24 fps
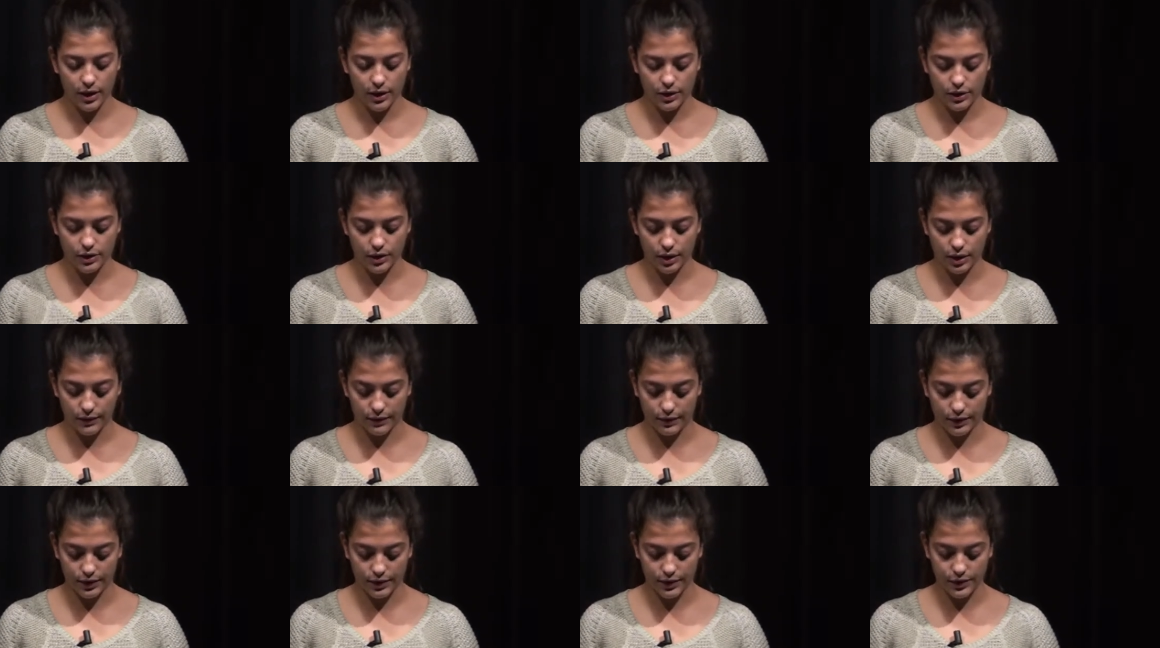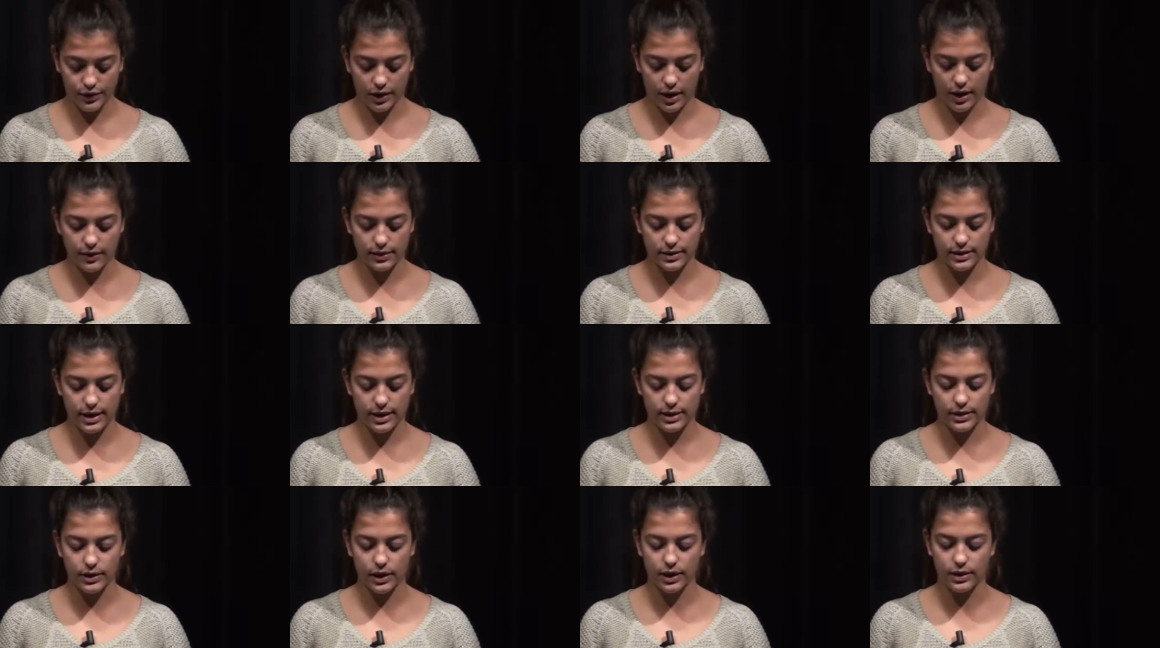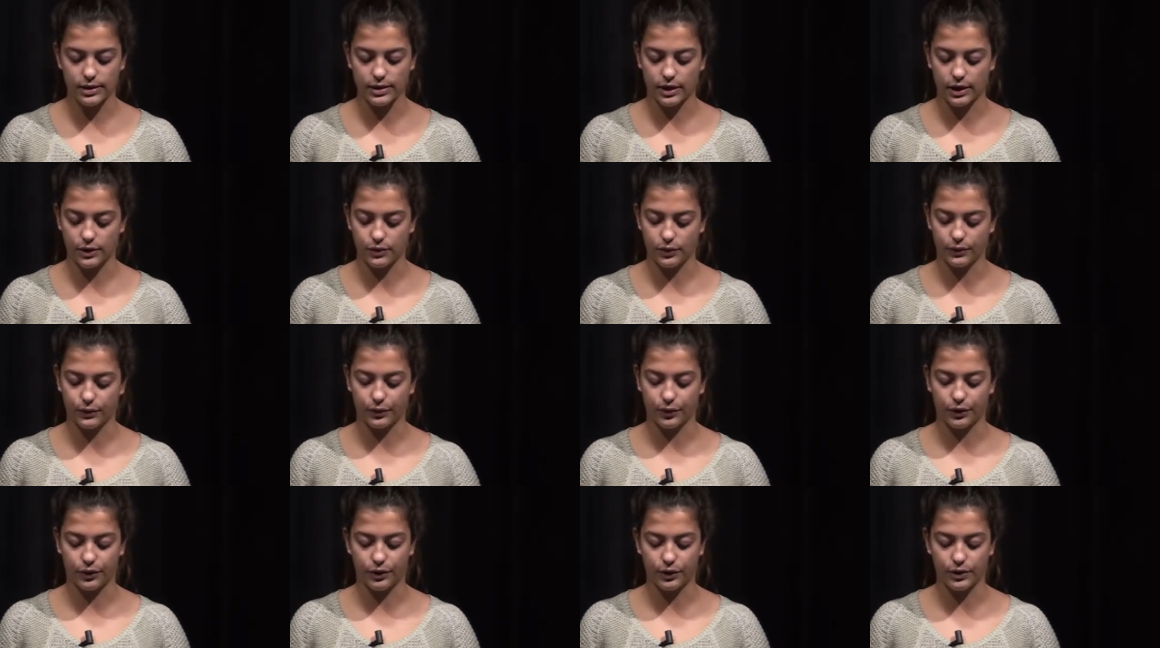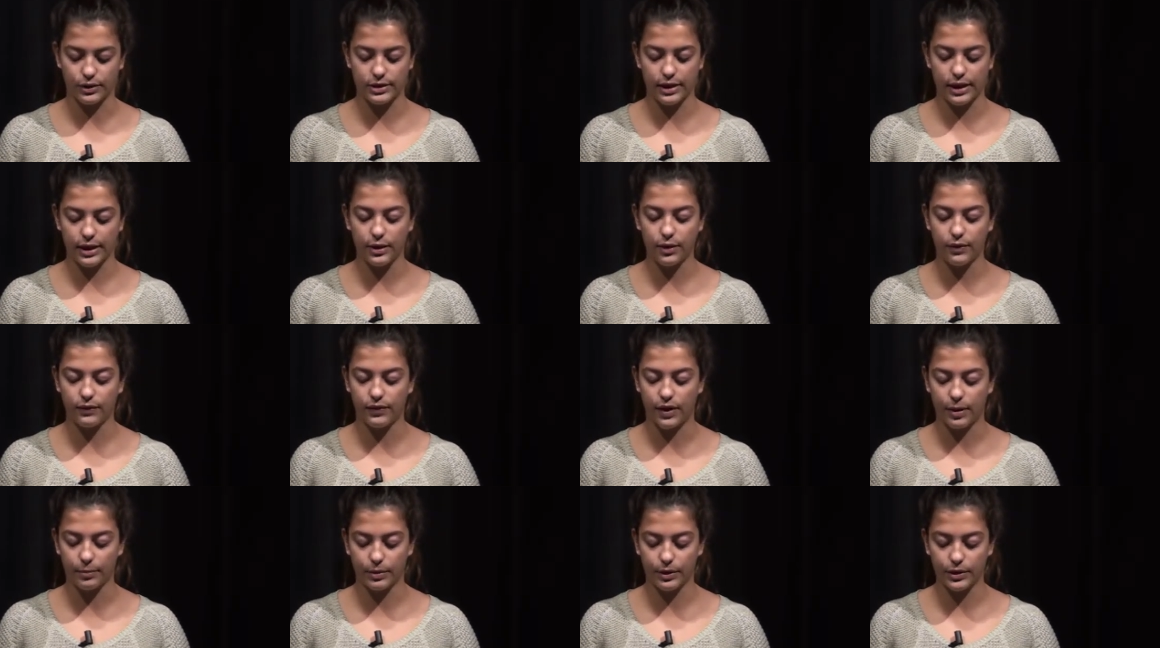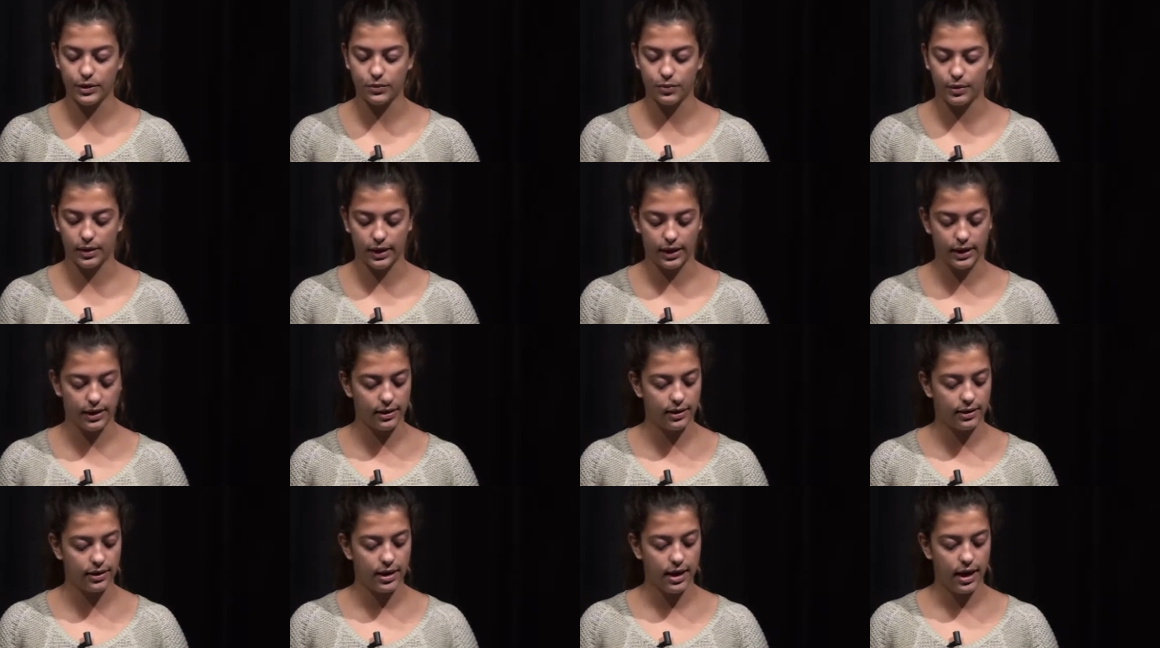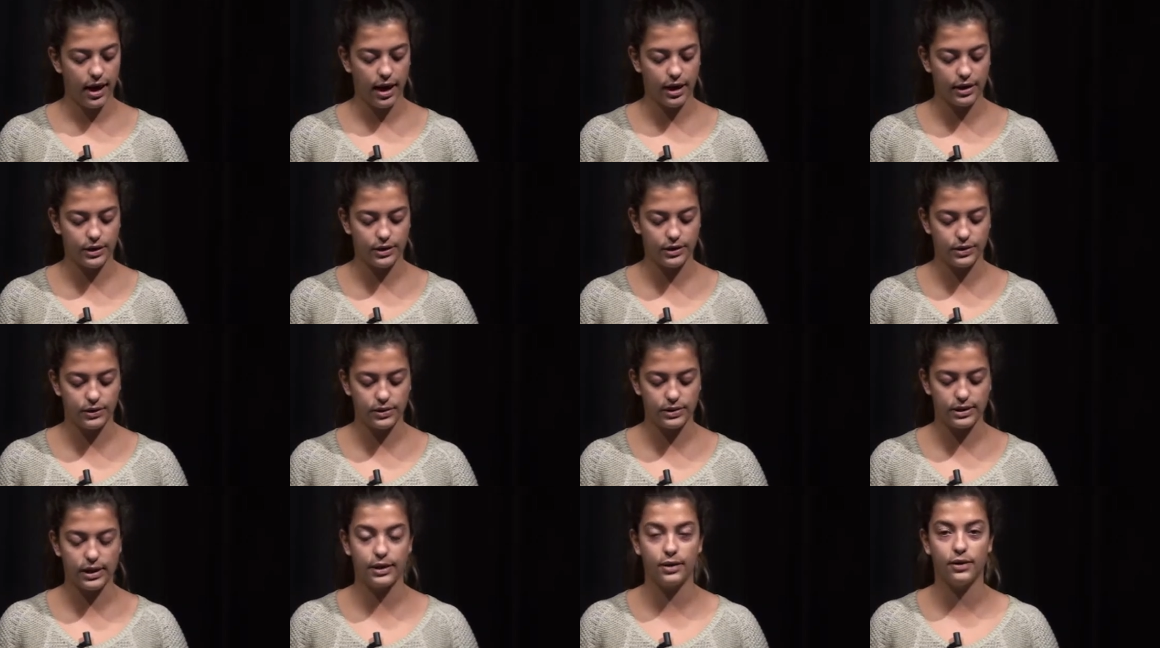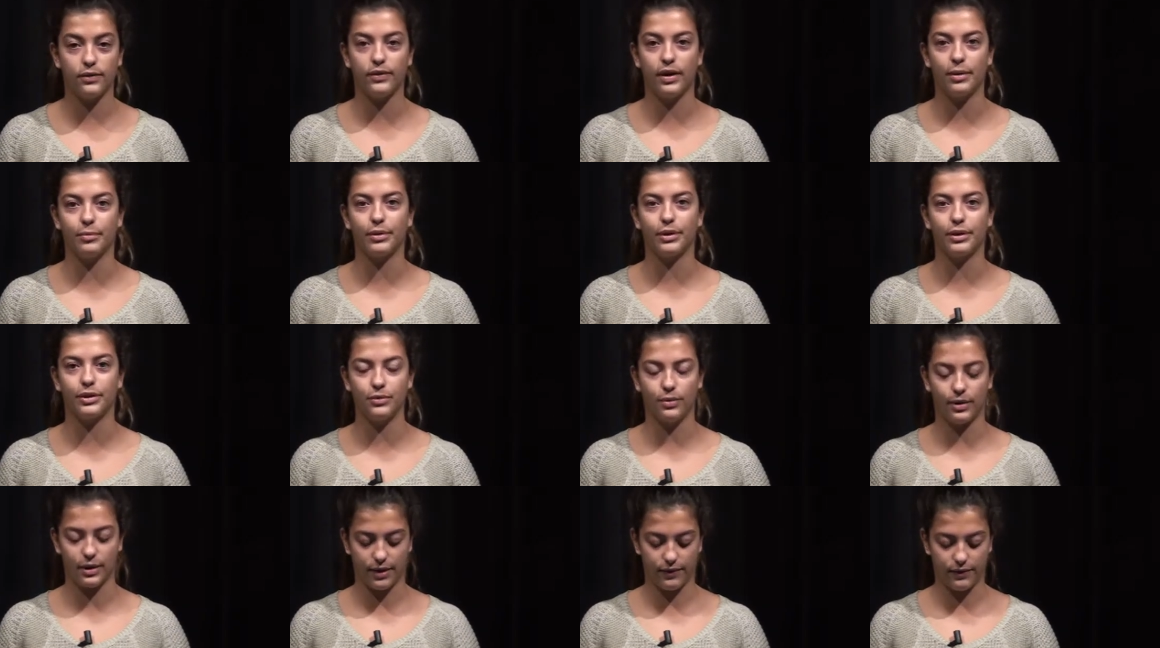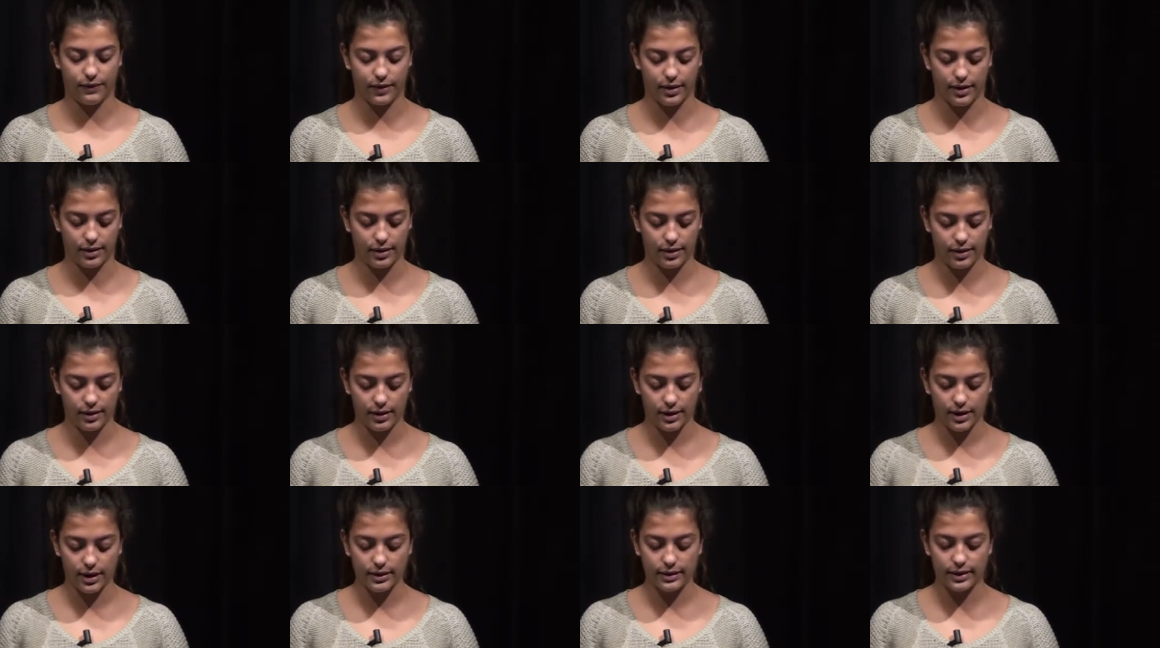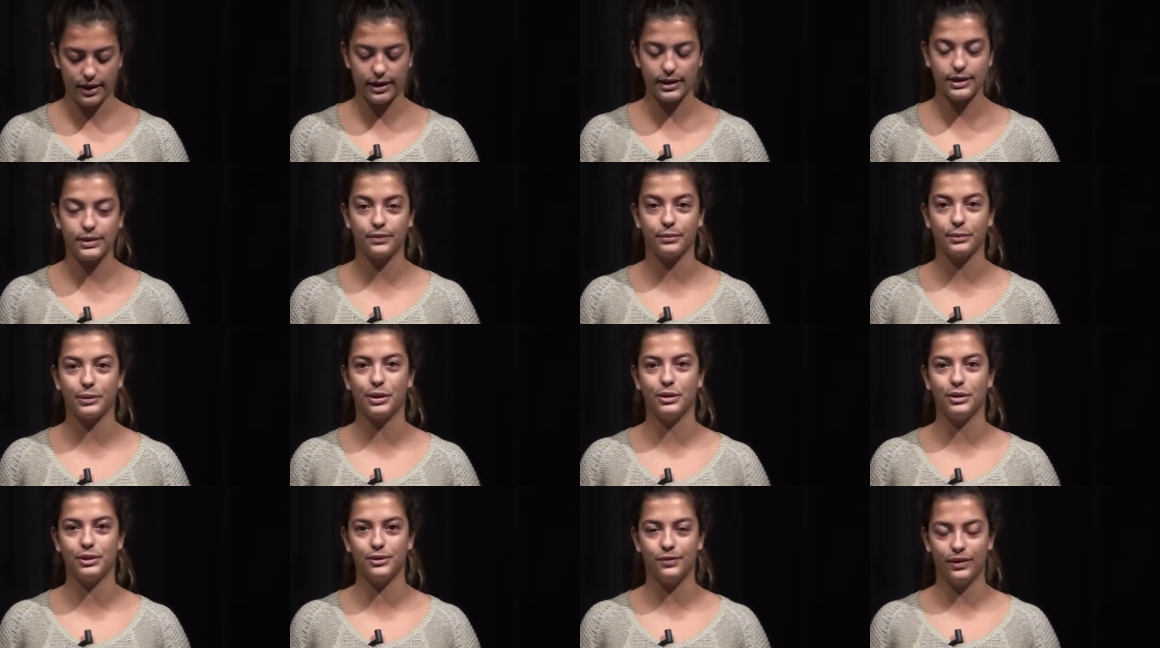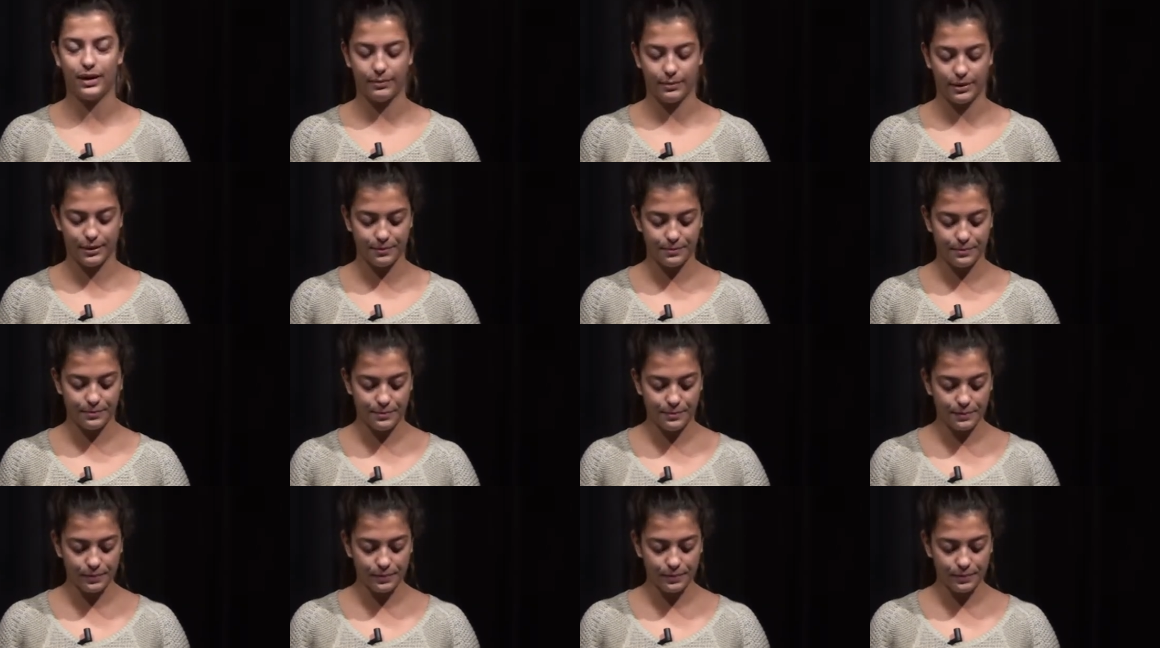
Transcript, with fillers: First tryout dates are scheduled for Thursday, November 20th and Tuesday, November 25th. Thanks from Coach Fama.